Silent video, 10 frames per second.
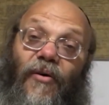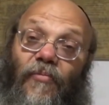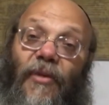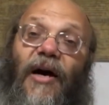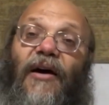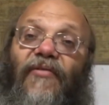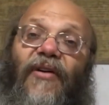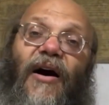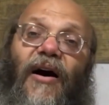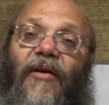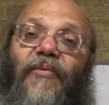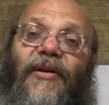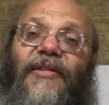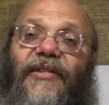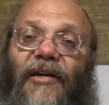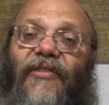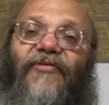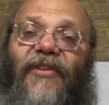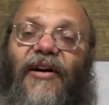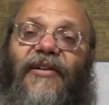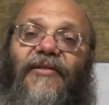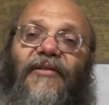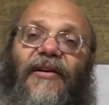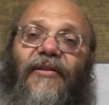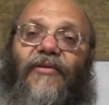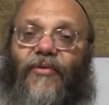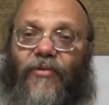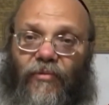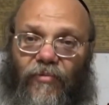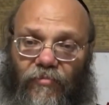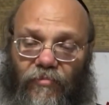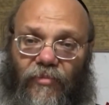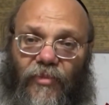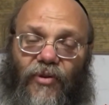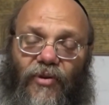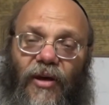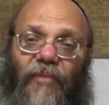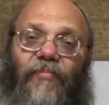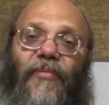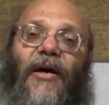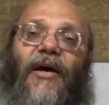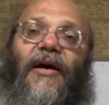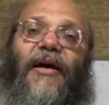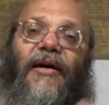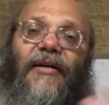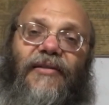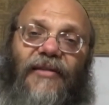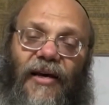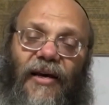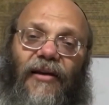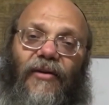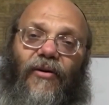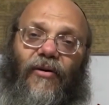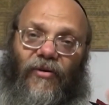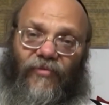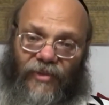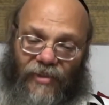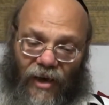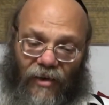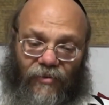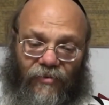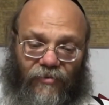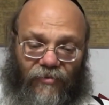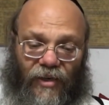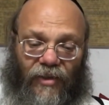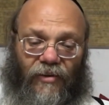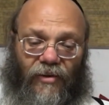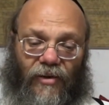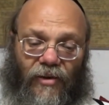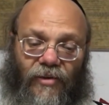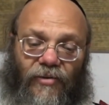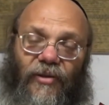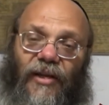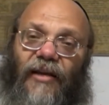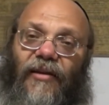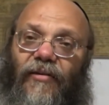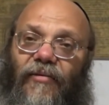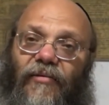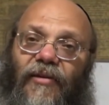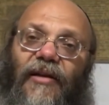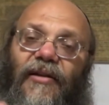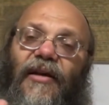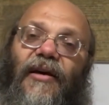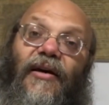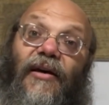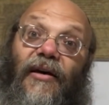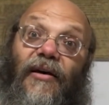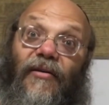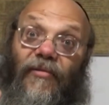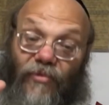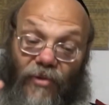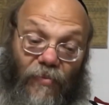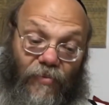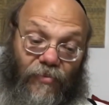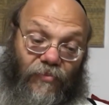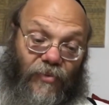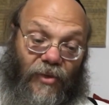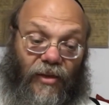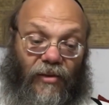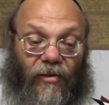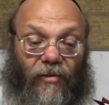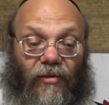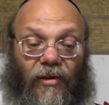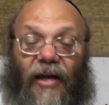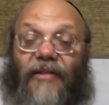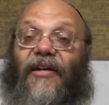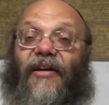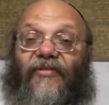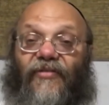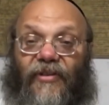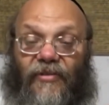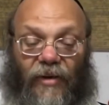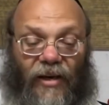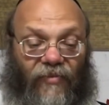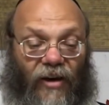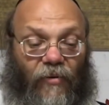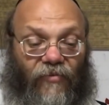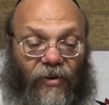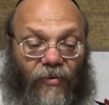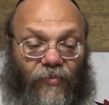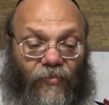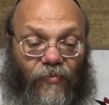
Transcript: by Abraham, and he sacrificed that sheep instead of Yitzchak, right? So that sheep that got sacrificed by Abraham Avinu,